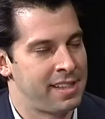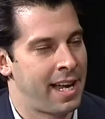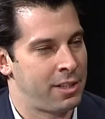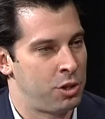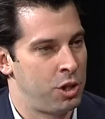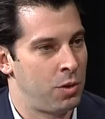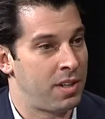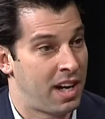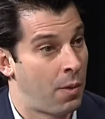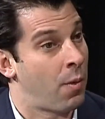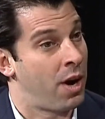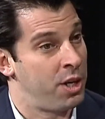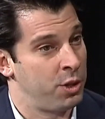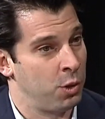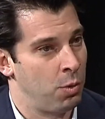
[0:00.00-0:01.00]
guys are doing, and I
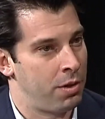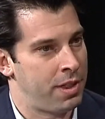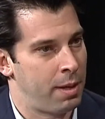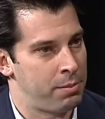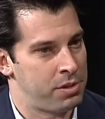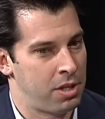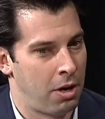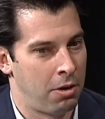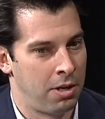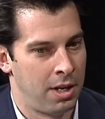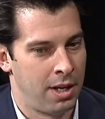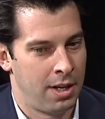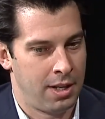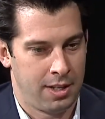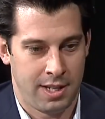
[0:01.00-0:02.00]
want to do it with them. So
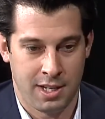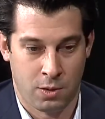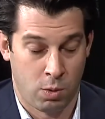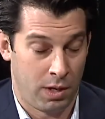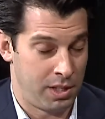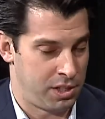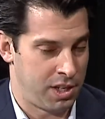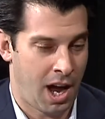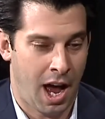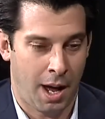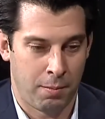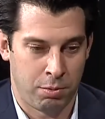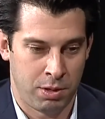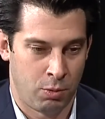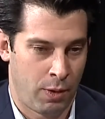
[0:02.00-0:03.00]
he quit his
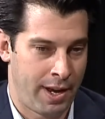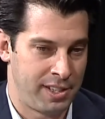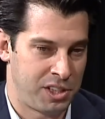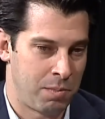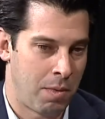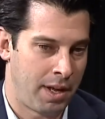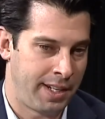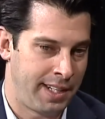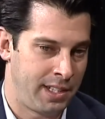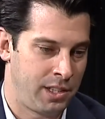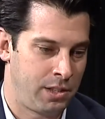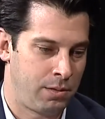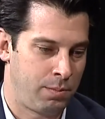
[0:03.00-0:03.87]
job. We raised money